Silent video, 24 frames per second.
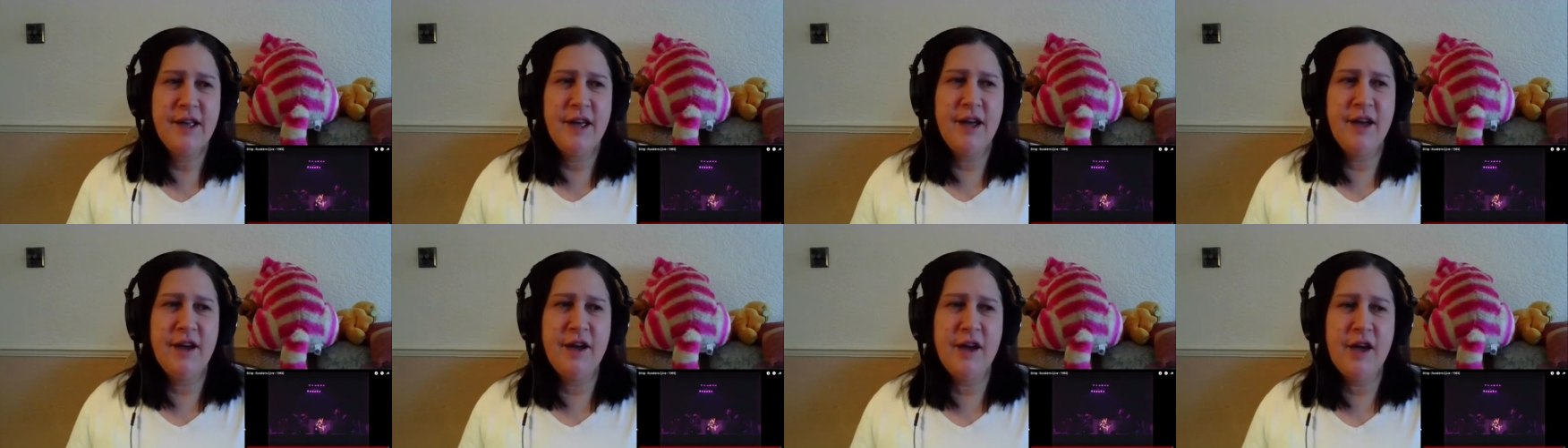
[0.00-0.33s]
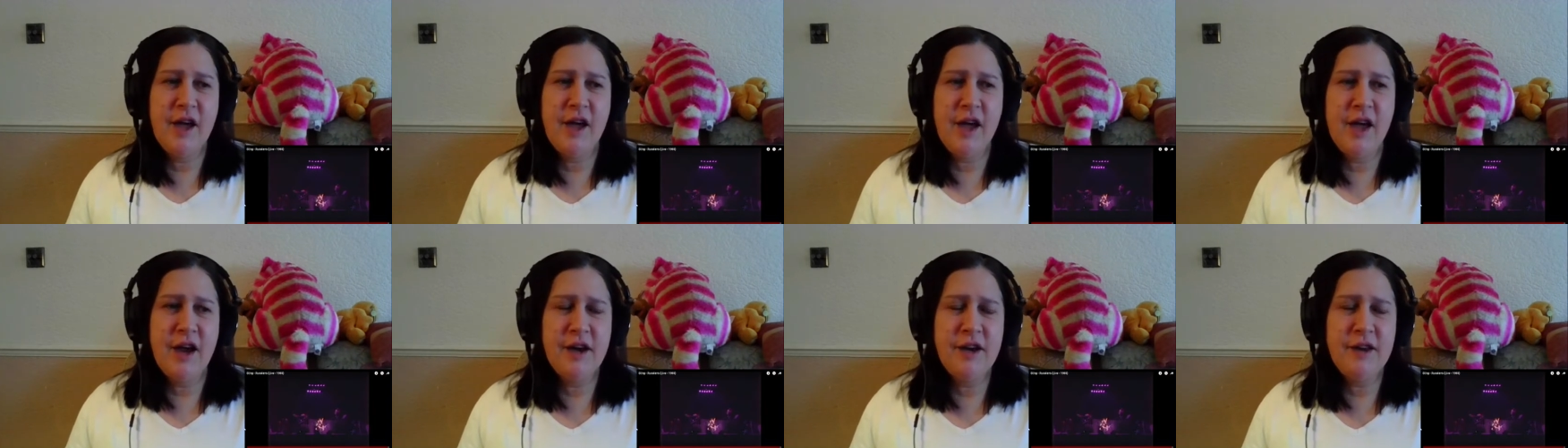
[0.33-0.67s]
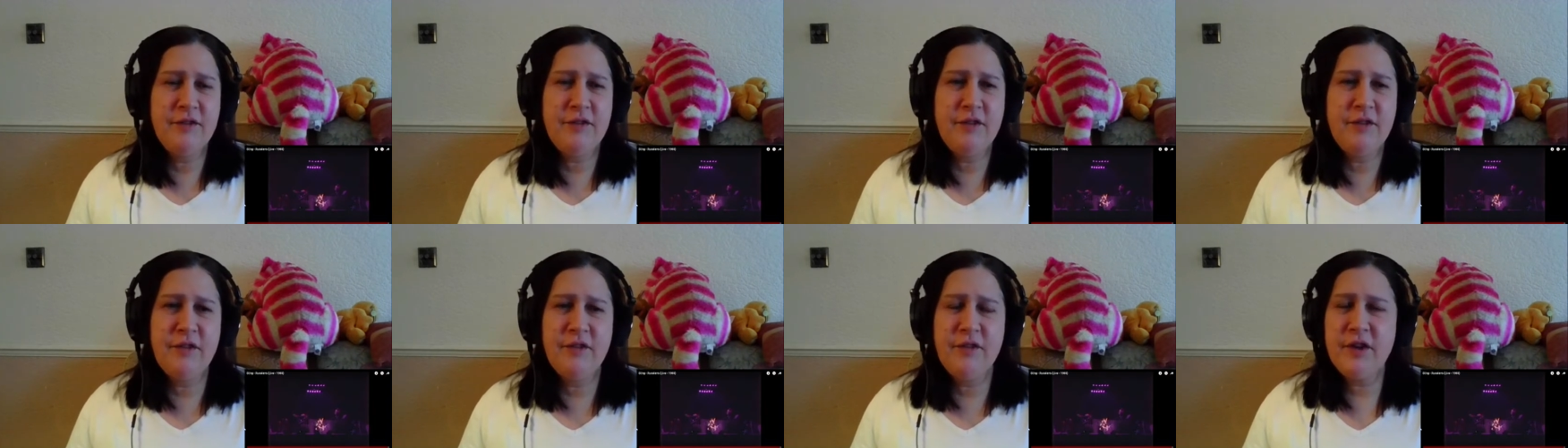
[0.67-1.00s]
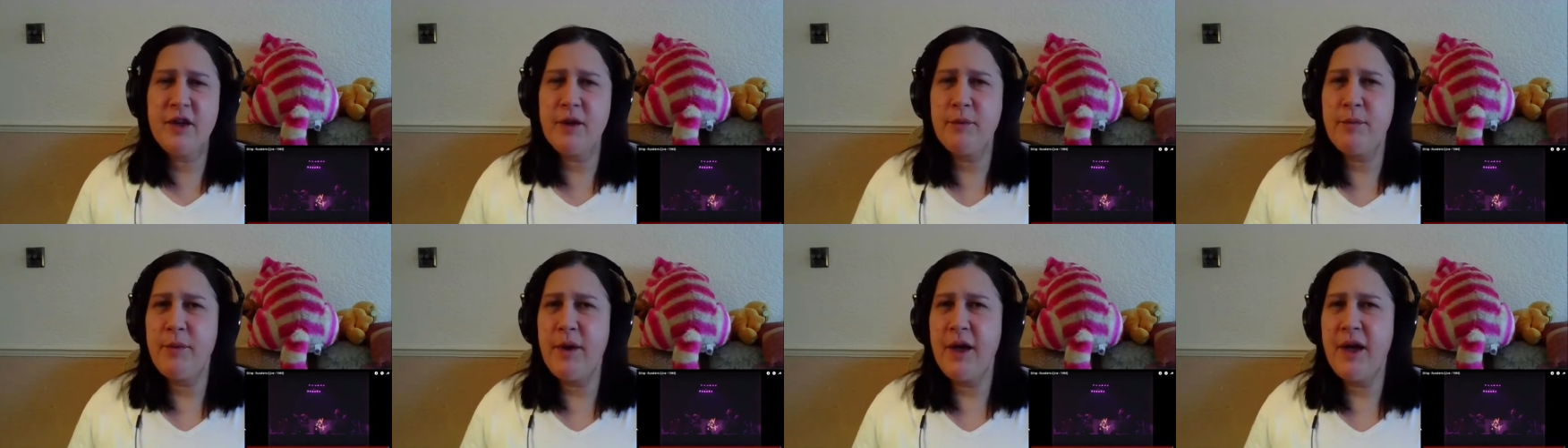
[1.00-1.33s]
Uh, and if you think
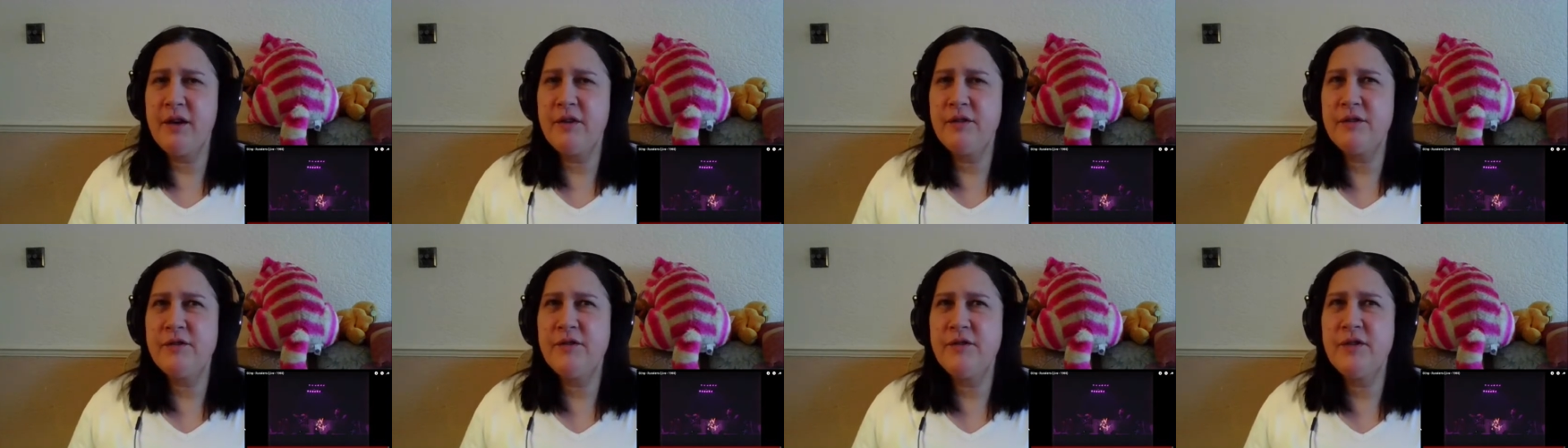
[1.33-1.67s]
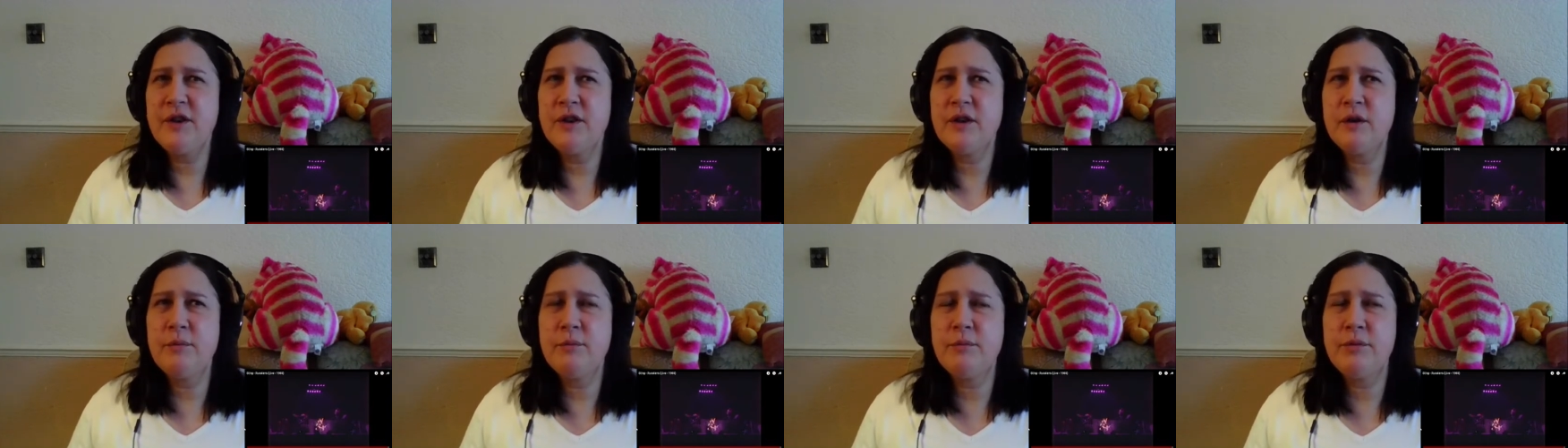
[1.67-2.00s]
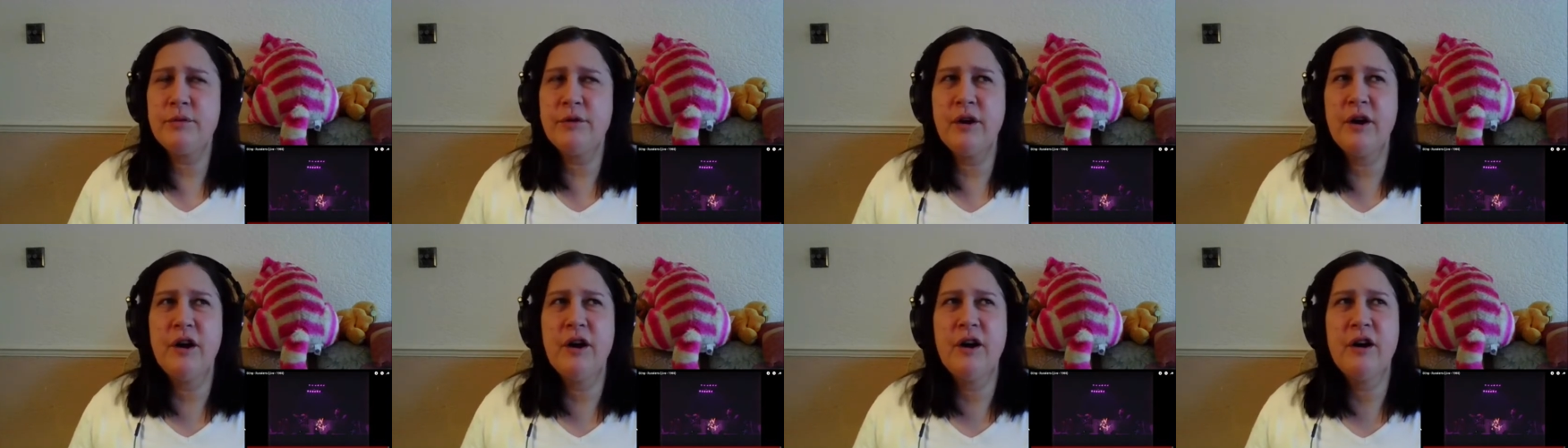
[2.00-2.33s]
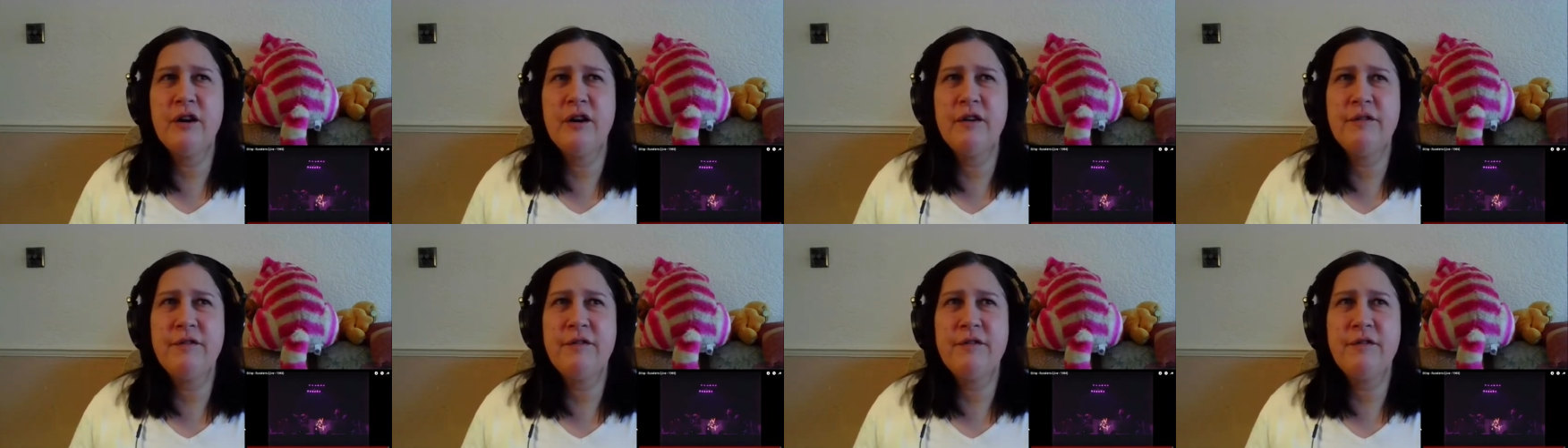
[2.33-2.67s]
about the number
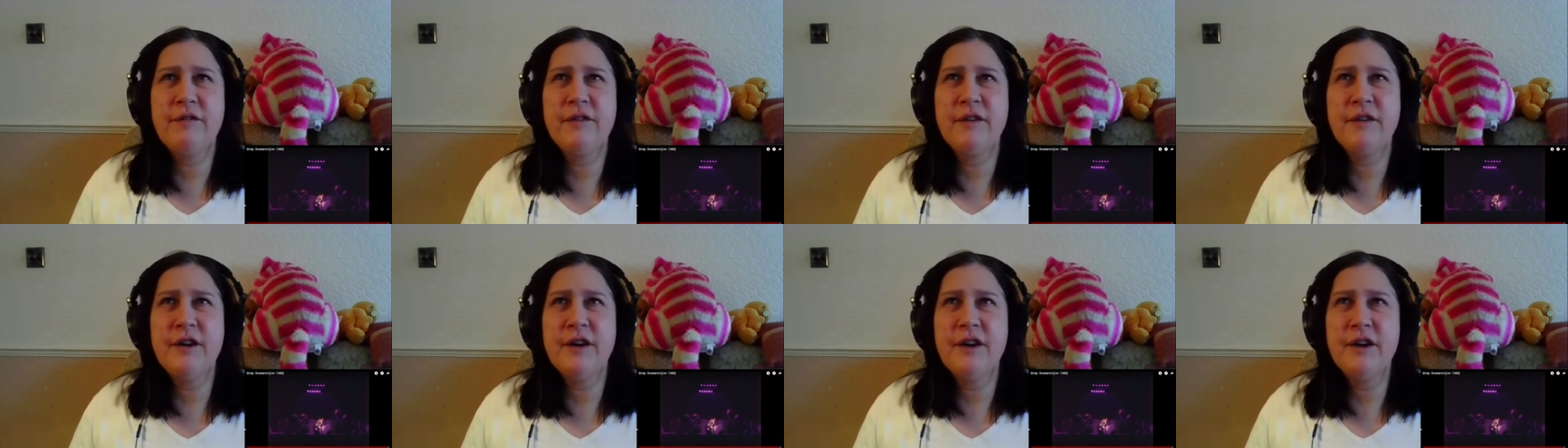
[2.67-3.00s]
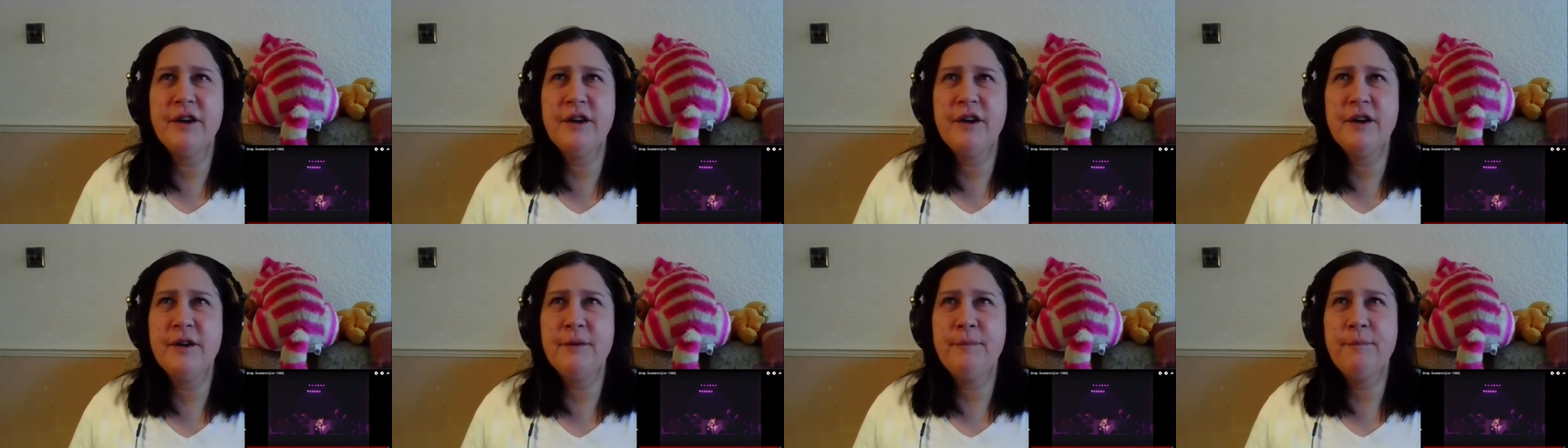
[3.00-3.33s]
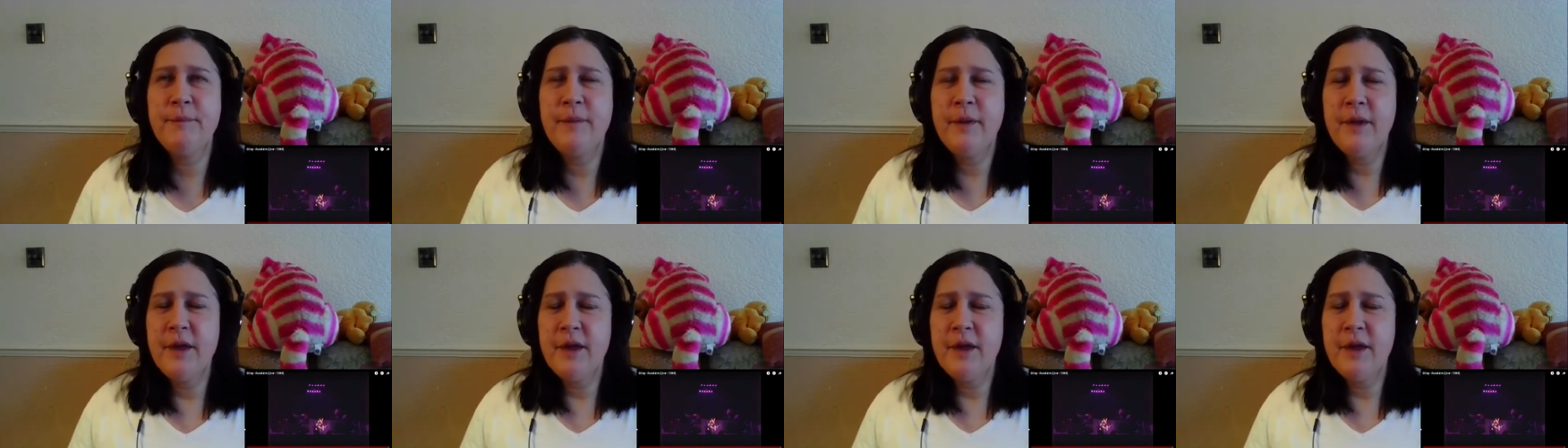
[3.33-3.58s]
of, um,